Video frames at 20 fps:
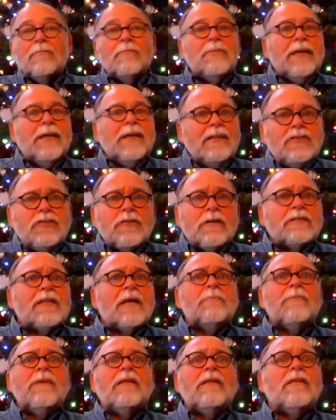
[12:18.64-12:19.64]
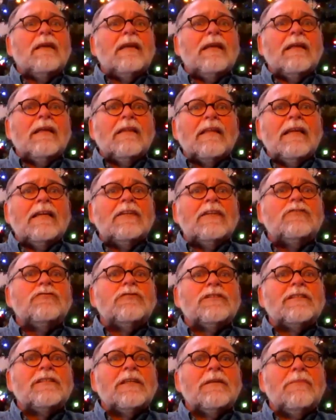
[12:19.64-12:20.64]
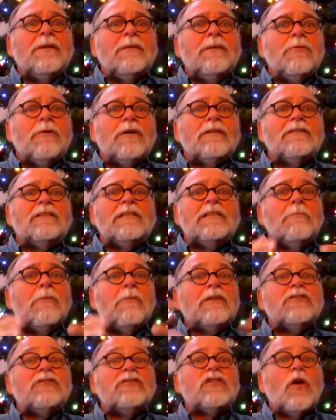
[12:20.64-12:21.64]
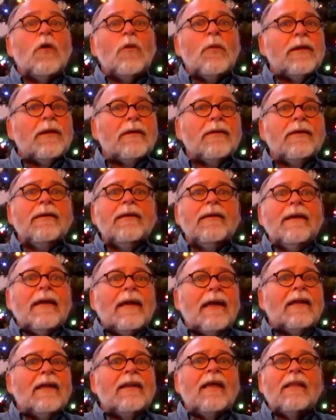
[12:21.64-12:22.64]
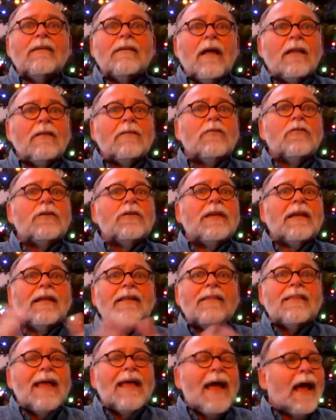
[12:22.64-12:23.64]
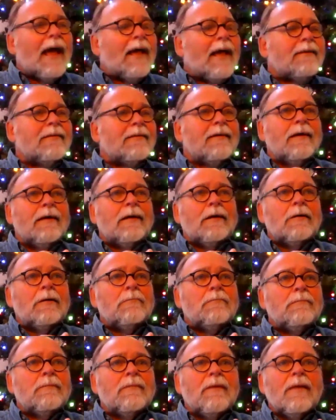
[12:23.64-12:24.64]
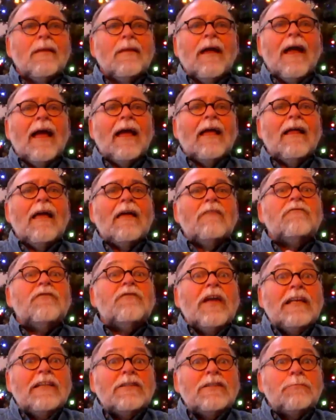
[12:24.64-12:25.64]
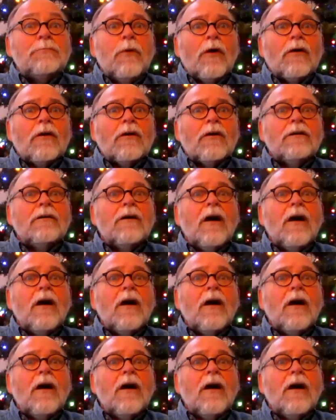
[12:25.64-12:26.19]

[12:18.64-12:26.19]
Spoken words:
Pinterest. I mean, the interest that people can see by just going in and looking at that. And Facebook.